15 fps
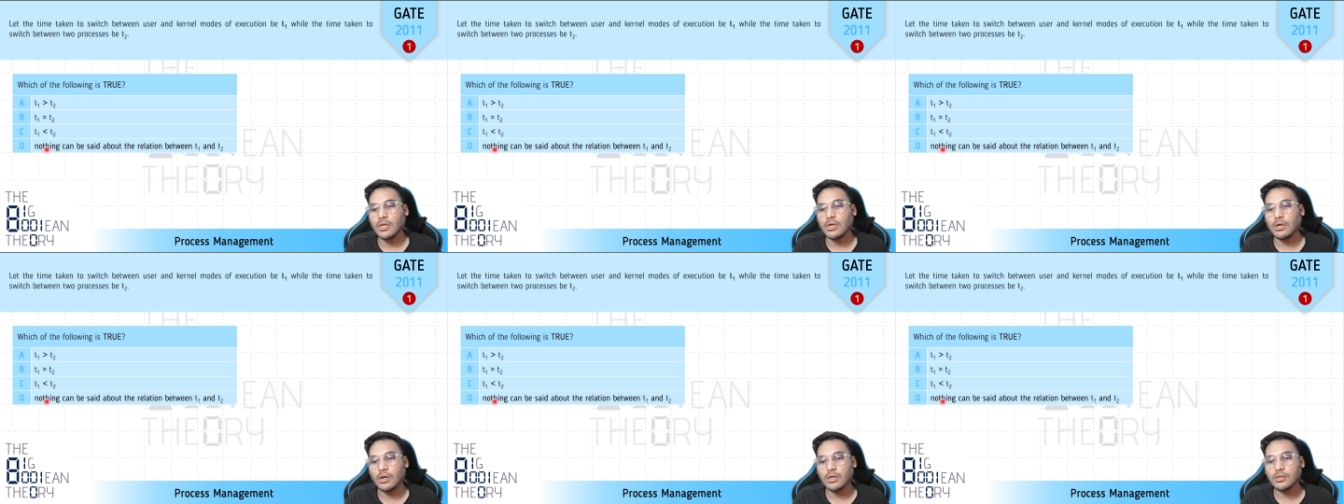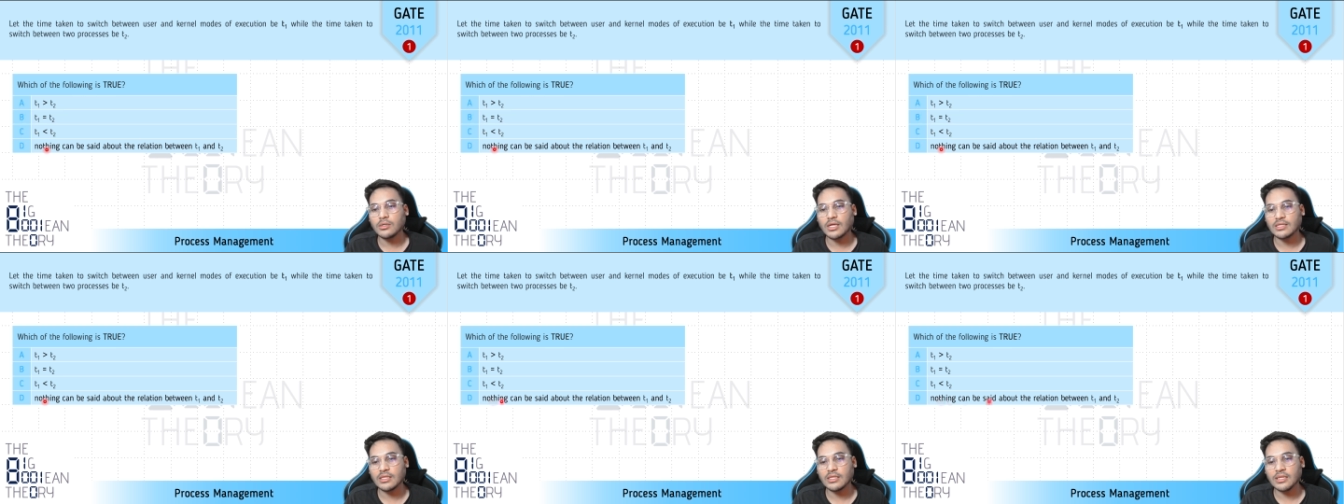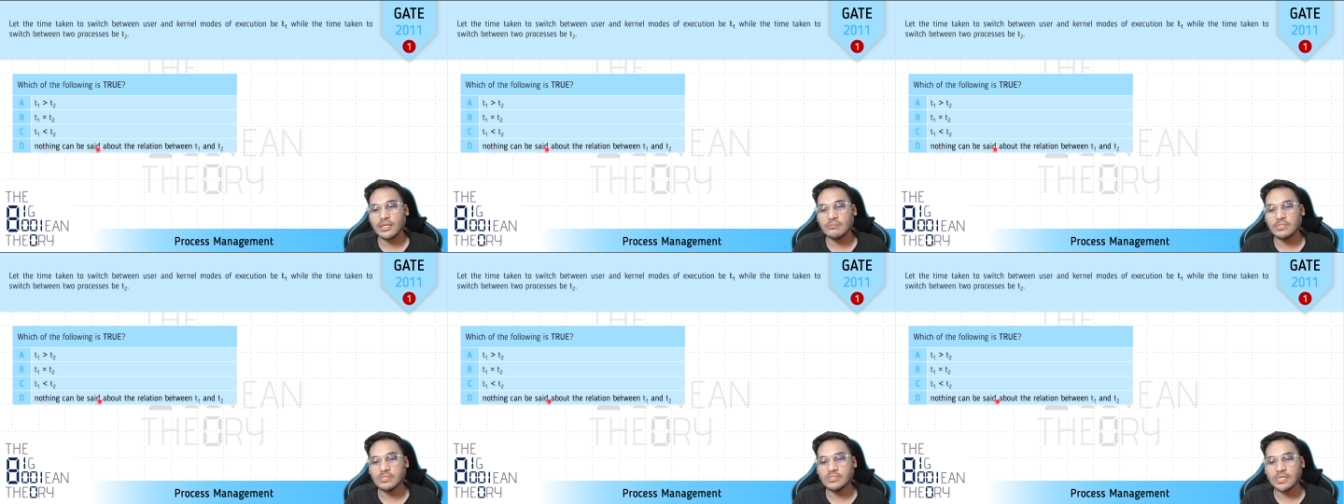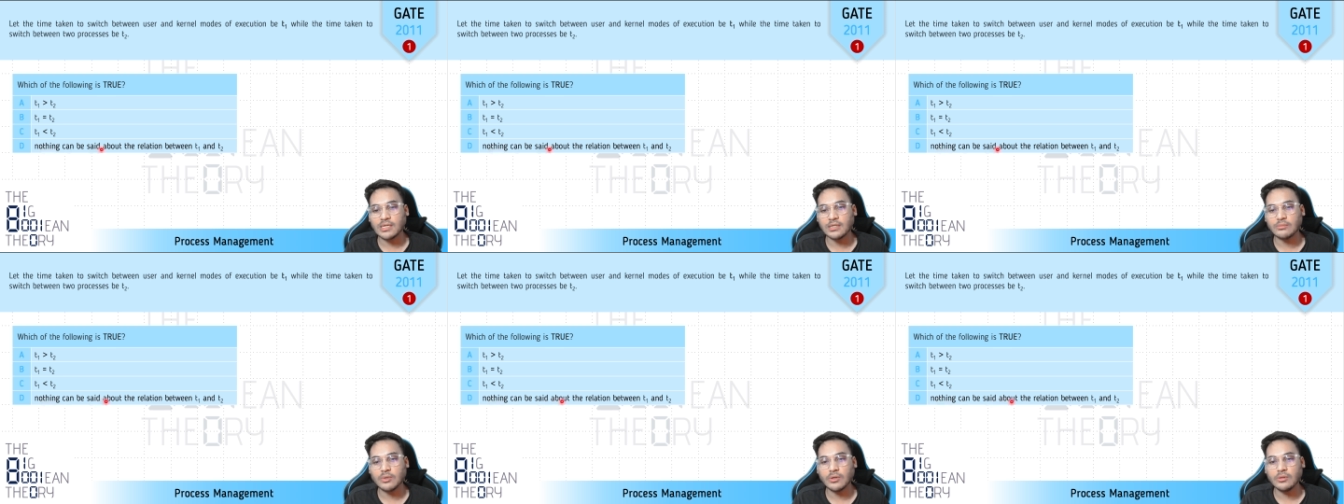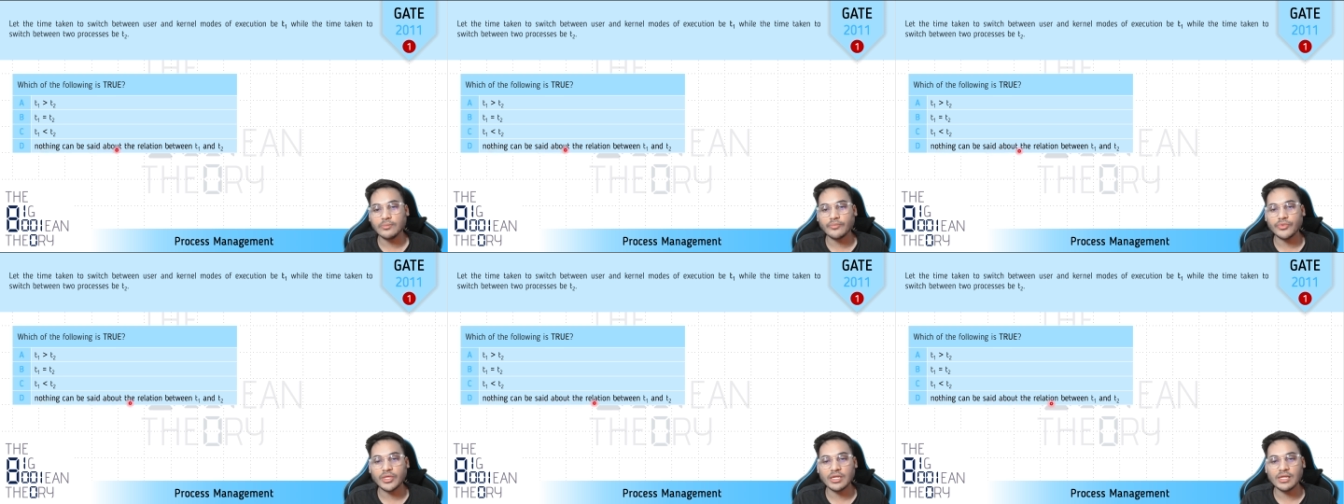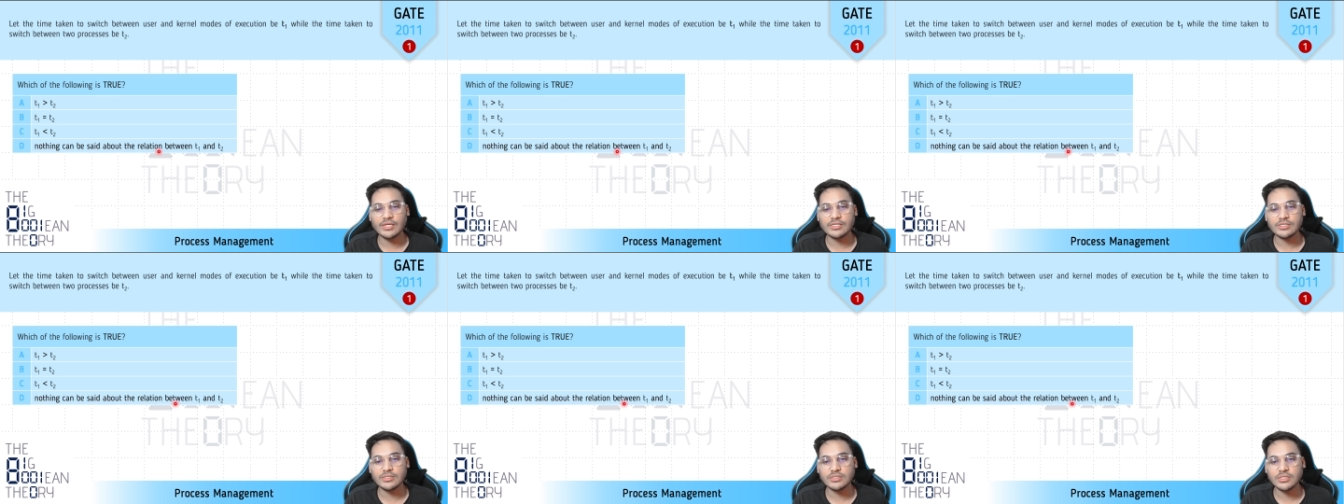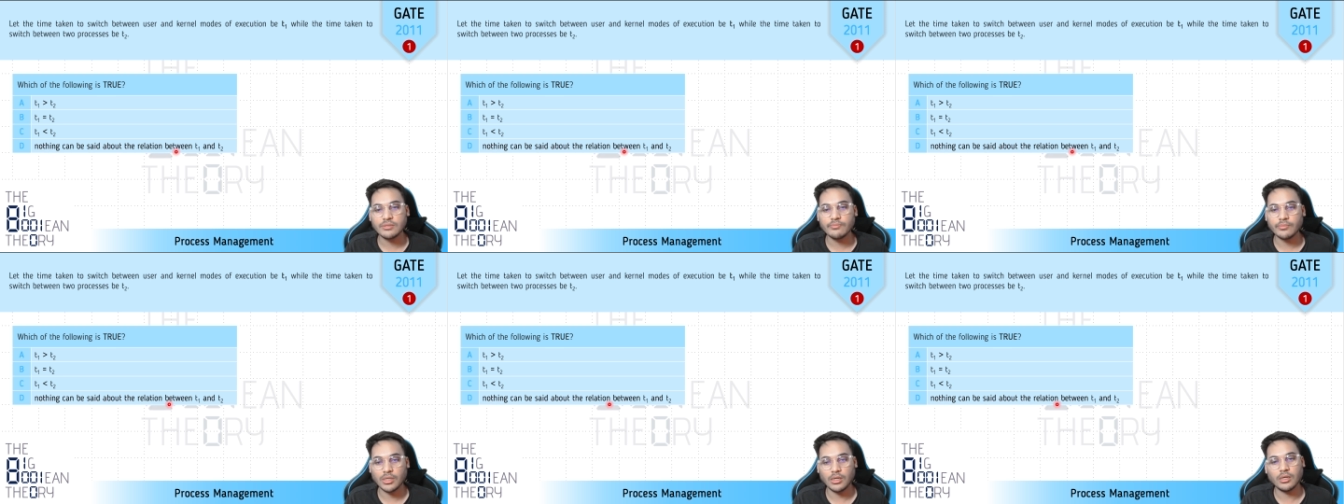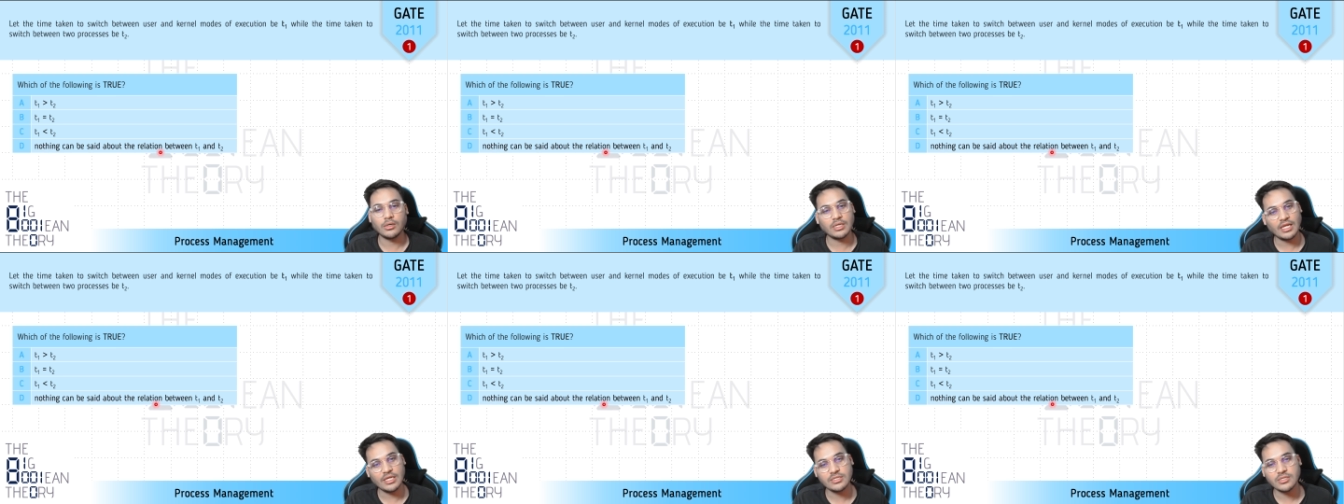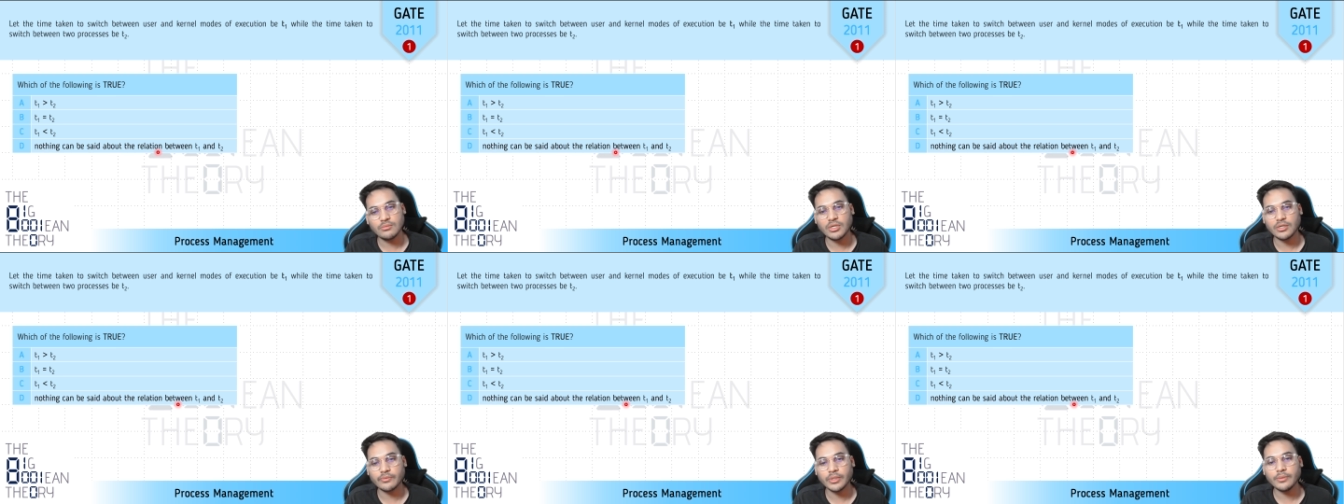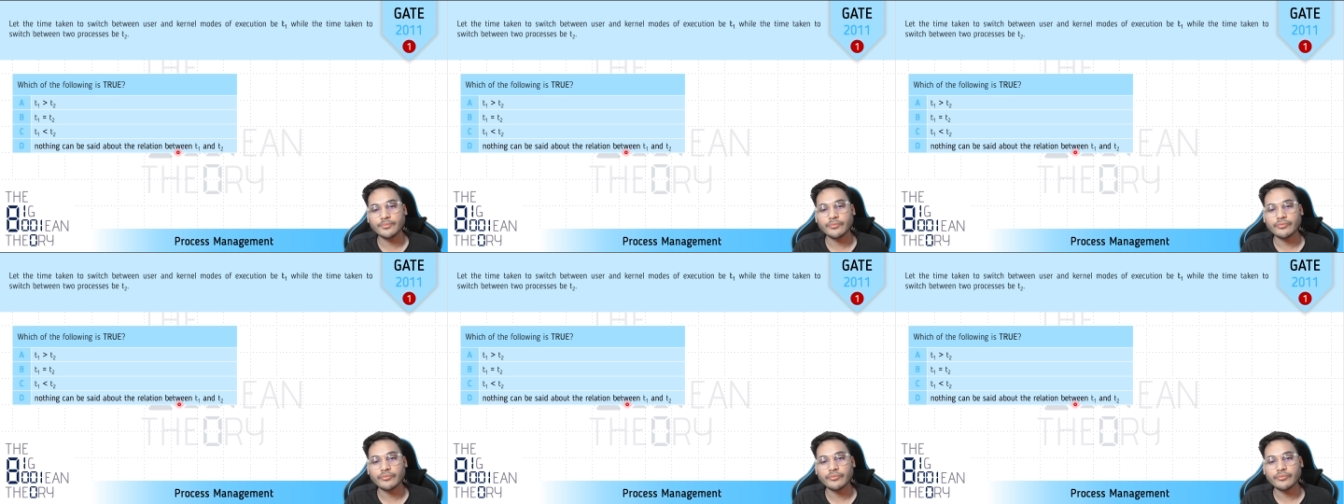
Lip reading: or nothing can be said about the relation between